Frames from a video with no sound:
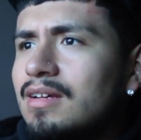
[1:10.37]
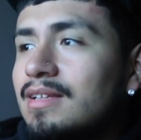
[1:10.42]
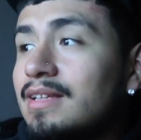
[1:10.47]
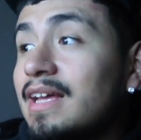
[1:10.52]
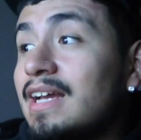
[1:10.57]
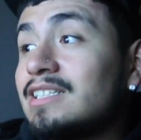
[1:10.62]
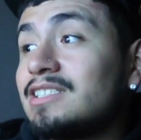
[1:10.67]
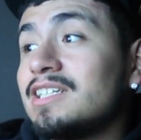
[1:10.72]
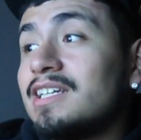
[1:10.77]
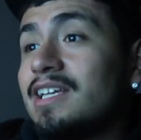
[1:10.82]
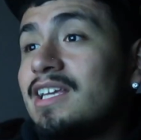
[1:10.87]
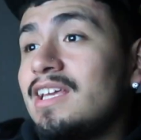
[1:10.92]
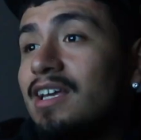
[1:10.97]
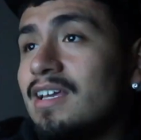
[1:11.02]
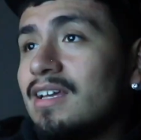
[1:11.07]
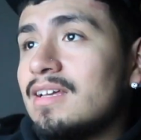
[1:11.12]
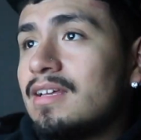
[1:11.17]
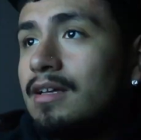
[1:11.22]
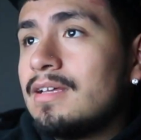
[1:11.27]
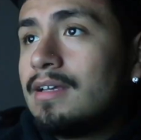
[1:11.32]
That shit heat.
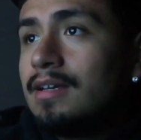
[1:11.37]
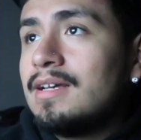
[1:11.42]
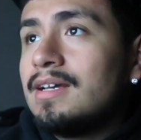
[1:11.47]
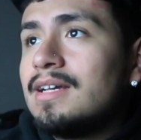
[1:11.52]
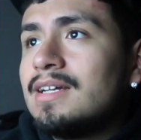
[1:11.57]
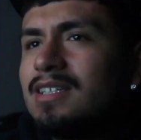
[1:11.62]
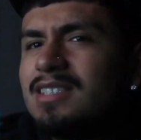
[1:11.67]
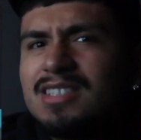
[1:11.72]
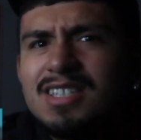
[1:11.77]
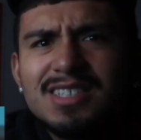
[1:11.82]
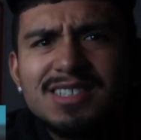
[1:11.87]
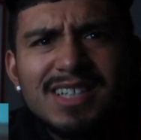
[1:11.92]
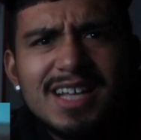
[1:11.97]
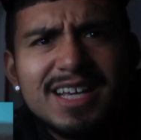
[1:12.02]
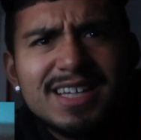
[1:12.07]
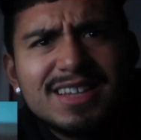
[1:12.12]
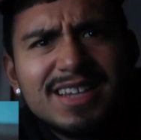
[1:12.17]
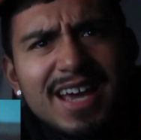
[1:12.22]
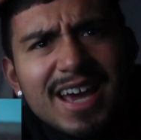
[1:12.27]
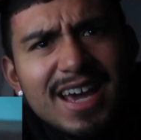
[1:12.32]
Just
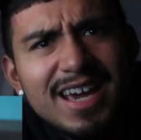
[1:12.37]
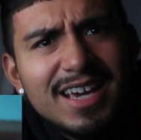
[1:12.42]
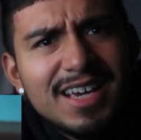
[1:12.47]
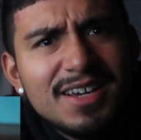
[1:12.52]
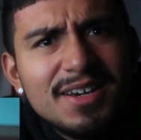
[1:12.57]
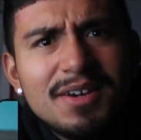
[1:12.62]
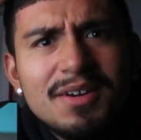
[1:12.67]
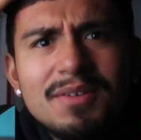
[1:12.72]
like that.